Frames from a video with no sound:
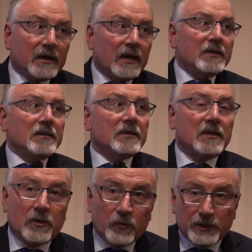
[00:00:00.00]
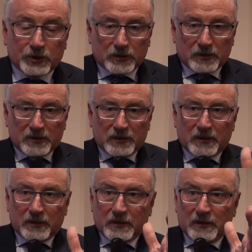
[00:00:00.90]
cases in which
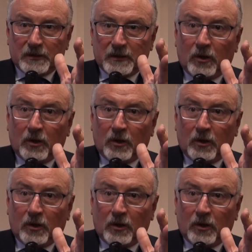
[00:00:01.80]
the